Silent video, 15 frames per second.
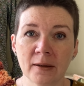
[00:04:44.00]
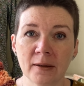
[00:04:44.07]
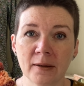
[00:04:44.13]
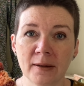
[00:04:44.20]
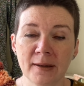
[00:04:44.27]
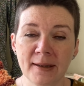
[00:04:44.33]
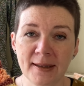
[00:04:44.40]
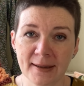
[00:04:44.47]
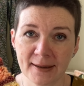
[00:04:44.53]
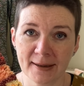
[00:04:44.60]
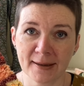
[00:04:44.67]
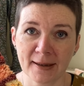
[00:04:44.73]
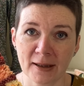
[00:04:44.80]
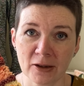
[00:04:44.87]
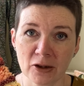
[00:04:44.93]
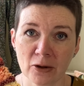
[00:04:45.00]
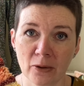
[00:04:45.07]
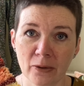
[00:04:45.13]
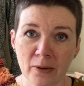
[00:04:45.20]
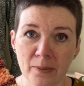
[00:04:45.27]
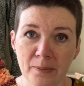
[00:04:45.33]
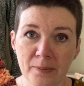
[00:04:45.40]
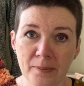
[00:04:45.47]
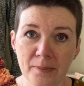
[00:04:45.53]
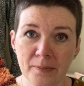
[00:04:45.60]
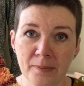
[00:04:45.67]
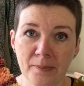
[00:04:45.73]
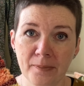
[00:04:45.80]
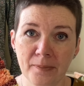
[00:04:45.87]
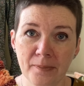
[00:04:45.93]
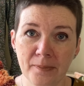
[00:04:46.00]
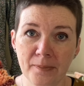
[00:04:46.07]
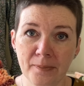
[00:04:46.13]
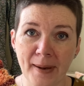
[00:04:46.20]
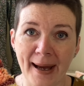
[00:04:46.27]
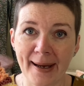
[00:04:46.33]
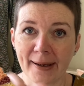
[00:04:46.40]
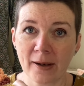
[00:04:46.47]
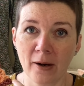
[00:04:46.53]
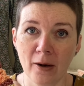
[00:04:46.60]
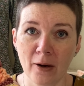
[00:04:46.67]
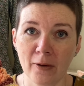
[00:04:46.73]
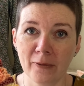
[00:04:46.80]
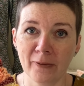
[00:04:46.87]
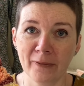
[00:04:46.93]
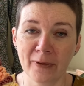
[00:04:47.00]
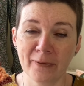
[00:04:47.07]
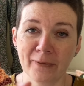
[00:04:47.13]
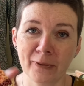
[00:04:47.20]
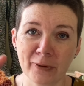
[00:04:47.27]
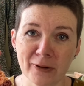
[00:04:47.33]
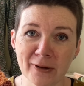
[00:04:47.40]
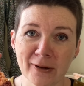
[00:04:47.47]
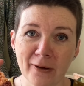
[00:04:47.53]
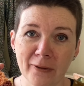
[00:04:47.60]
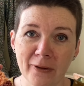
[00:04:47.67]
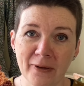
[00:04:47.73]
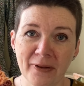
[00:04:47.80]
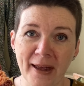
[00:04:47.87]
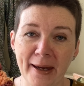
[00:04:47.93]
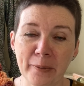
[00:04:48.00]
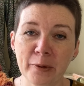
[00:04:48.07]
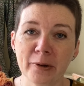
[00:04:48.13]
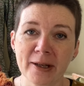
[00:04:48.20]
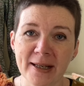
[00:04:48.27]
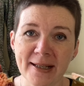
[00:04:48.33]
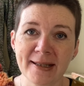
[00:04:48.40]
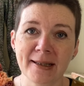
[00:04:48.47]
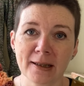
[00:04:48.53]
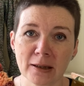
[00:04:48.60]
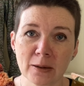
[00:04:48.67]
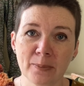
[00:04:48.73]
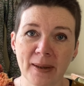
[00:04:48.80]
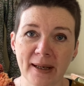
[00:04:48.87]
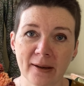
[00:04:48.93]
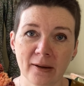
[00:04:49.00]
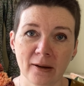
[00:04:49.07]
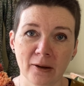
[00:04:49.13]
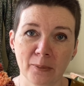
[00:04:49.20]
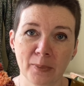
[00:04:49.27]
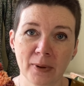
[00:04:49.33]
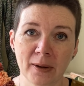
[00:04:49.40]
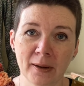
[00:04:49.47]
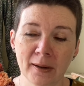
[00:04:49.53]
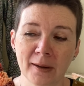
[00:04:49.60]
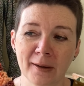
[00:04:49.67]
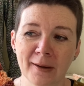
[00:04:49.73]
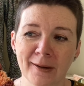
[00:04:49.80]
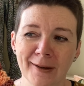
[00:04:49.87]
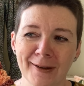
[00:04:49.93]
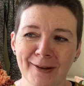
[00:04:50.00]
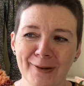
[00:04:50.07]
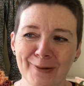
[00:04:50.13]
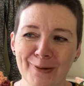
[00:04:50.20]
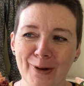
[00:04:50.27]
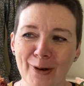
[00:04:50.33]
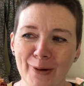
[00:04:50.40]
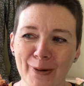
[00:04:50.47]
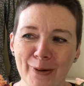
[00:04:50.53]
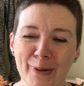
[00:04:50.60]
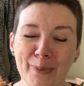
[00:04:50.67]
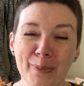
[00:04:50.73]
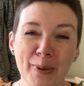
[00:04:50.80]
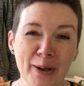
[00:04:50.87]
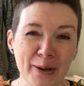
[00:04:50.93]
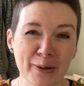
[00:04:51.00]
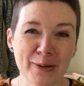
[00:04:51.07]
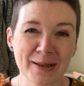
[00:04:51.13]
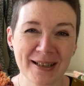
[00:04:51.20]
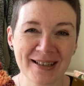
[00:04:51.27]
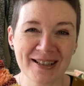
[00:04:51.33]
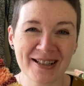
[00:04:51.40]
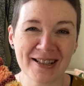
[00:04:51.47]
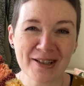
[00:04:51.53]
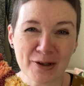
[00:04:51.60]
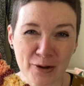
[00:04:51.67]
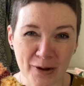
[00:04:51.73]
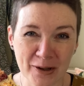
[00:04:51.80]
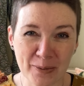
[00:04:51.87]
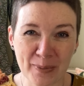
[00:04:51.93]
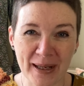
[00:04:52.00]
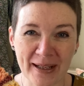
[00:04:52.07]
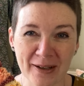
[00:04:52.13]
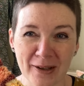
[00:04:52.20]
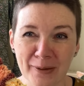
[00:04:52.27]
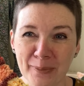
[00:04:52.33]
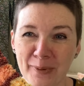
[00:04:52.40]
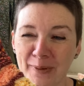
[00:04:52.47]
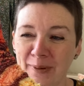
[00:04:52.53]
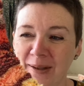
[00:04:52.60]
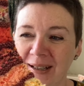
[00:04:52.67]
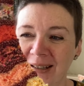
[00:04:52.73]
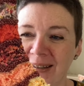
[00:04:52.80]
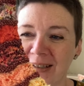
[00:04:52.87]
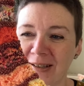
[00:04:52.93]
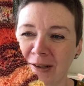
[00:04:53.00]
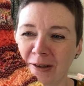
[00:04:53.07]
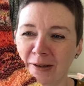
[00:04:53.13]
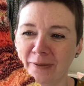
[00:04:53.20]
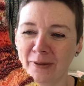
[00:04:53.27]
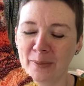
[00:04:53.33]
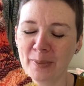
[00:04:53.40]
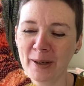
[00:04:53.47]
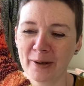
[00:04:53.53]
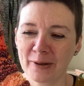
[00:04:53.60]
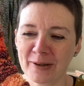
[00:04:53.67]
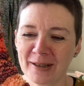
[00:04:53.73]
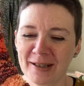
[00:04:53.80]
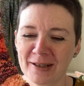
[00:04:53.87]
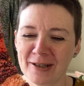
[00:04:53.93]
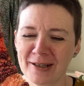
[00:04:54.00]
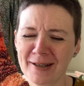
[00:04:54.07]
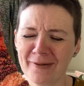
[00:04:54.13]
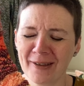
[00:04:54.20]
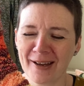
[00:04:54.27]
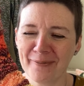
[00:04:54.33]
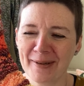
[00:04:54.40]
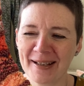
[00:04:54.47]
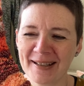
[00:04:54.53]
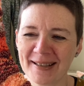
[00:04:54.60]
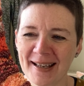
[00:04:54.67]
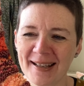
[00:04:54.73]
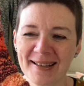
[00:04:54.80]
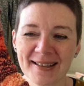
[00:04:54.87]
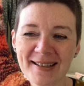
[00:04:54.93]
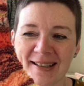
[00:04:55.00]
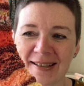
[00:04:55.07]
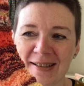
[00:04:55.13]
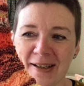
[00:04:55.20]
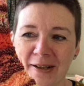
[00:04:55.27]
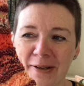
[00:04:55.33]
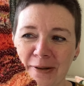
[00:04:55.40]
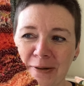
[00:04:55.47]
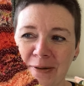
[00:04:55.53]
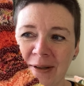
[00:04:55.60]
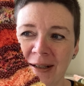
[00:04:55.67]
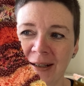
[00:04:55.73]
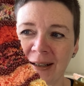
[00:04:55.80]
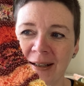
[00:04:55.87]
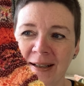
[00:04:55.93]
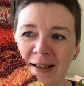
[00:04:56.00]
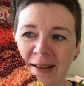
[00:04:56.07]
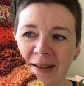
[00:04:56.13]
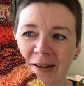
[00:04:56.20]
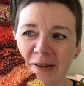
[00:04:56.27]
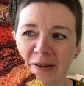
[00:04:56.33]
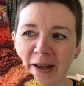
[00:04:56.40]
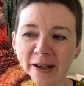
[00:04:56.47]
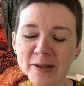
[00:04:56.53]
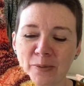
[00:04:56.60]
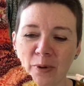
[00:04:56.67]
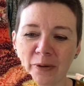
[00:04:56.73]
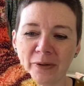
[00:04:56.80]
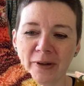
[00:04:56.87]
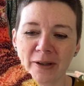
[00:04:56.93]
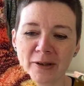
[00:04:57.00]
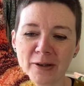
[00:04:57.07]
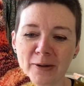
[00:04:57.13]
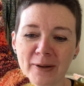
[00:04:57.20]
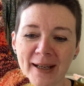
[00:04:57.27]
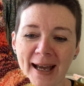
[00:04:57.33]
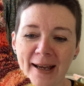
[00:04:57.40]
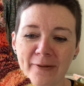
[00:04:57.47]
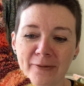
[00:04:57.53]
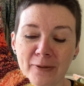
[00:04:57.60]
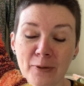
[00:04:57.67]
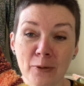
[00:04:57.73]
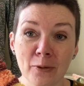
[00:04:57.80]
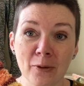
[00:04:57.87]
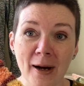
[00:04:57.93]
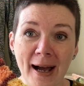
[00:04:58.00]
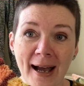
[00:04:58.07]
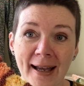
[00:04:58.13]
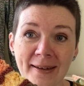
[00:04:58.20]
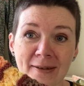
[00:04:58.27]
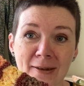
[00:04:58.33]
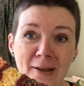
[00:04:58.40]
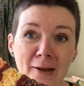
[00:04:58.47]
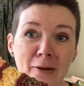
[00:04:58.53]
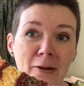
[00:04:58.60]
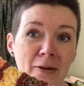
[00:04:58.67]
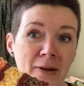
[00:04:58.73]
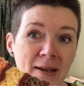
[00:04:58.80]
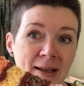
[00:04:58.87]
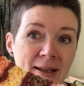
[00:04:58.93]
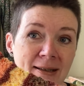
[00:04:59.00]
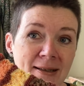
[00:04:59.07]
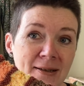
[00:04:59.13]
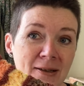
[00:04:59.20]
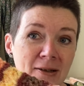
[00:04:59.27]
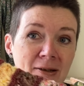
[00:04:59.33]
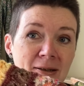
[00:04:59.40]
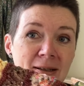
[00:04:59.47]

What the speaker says: knit stitch on the back half of the foot so that they were easier to pick up, rather than purl stitches, trying to pick up either side of the purl stitches, if that makes sense. So that's one thing to look out for. And the other thing is, it doesn't